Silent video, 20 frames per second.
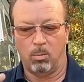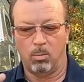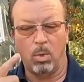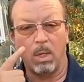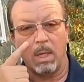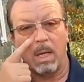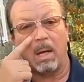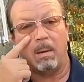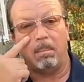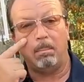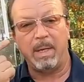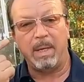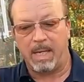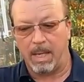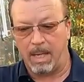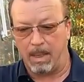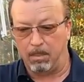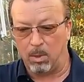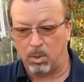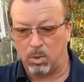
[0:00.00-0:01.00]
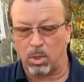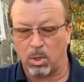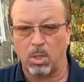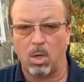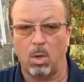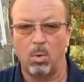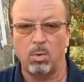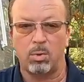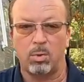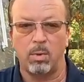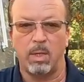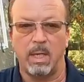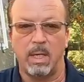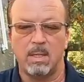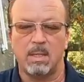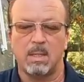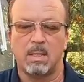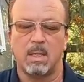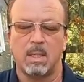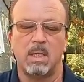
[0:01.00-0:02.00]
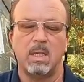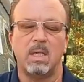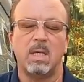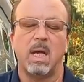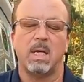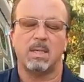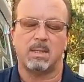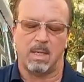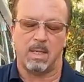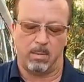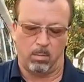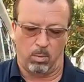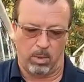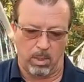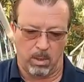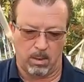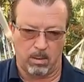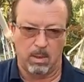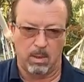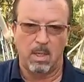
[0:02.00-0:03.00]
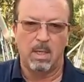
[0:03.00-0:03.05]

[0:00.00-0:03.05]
Will I be able to go through this? Yes, I will.